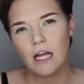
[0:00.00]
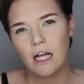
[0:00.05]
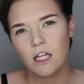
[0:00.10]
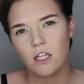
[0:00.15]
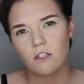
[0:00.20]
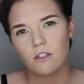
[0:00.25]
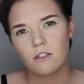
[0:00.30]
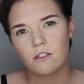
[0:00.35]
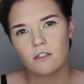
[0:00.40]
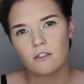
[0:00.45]

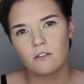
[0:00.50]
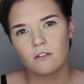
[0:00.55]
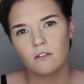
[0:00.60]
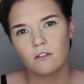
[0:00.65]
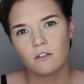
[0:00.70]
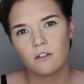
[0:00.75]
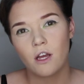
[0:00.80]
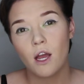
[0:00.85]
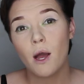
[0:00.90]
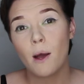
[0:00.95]
else
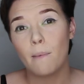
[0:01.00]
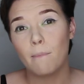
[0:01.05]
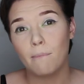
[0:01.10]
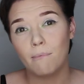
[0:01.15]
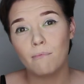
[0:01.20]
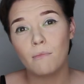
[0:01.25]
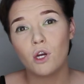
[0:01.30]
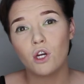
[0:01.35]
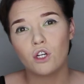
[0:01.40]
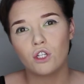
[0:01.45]

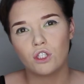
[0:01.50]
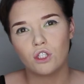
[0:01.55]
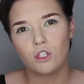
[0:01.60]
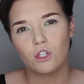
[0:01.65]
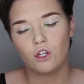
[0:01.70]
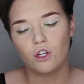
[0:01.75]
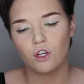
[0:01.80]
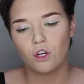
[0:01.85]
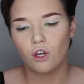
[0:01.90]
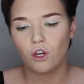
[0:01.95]

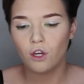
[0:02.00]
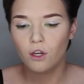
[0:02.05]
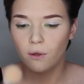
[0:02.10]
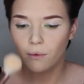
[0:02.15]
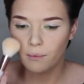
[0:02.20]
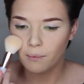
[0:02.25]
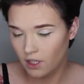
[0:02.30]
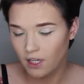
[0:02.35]
murdered her.